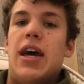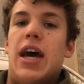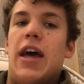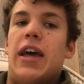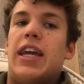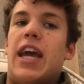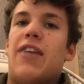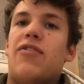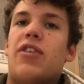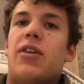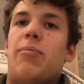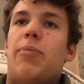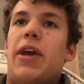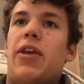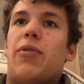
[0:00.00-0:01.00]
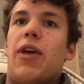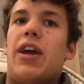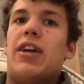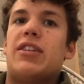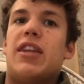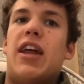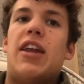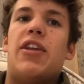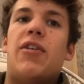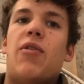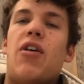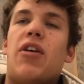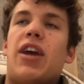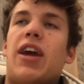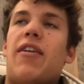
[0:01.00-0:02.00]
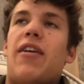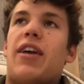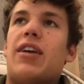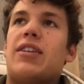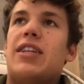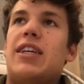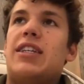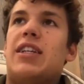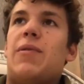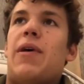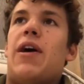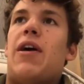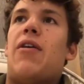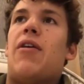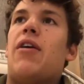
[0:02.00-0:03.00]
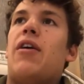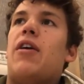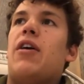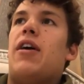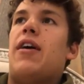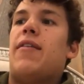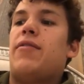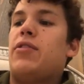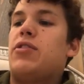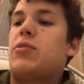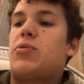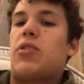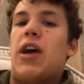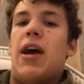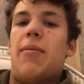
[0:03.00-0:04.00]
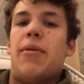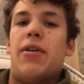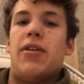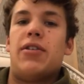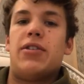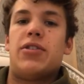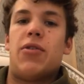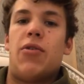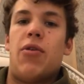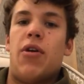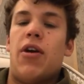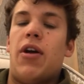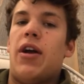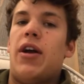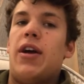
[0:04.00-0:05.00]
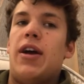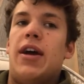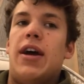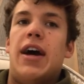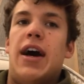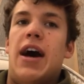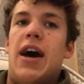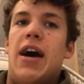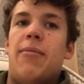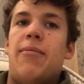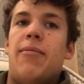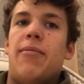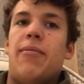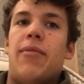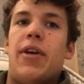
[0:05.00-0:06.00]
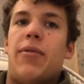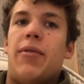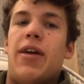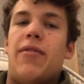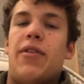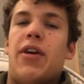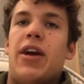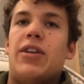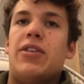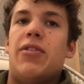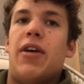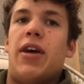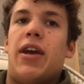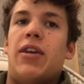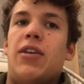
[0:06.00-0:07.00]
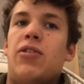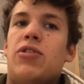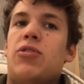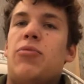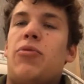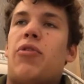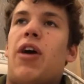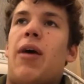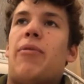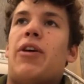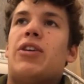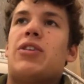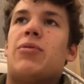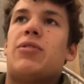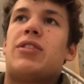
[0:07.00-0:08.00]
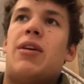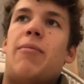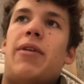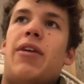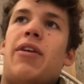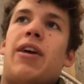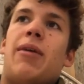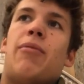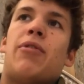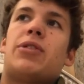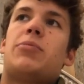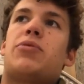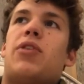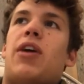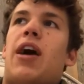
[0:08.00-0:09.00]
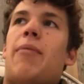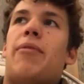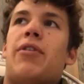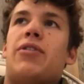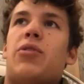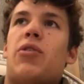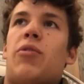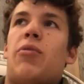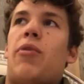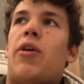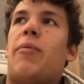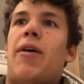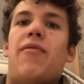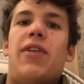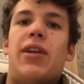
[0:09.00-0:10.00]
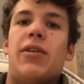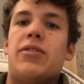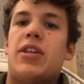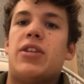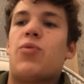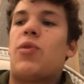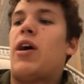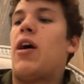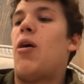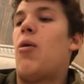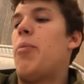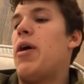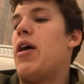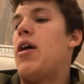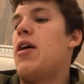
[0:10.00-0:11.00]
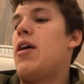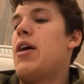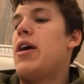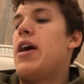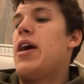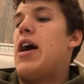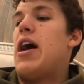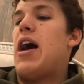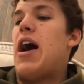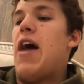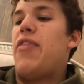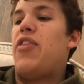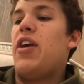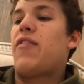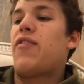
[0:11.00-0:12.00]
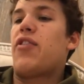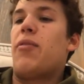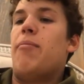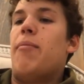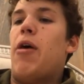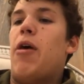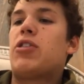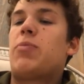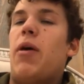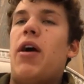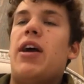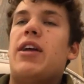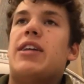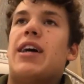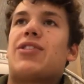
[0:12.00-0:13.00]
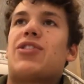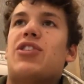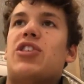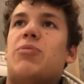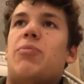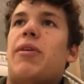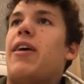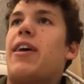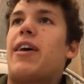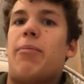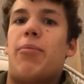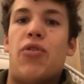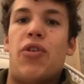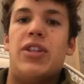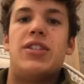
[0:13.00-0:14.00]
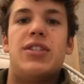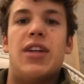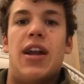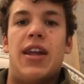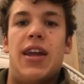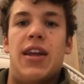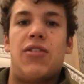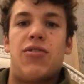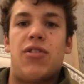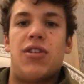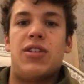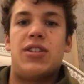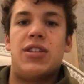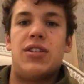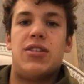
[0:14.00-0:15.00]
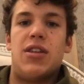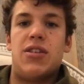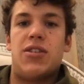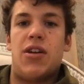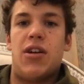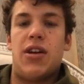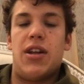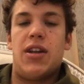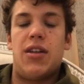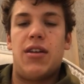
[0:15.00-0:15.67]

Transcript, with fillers: Uh, like every big race that I do, I'll get like a decent amount of new subscribers, or um, like whenever I do like a YouTube collaboration with somebody, I'll get more subscribers, or one of my videos does well. But I think for the most part, it's actually just been like a pretty steady increase since I started.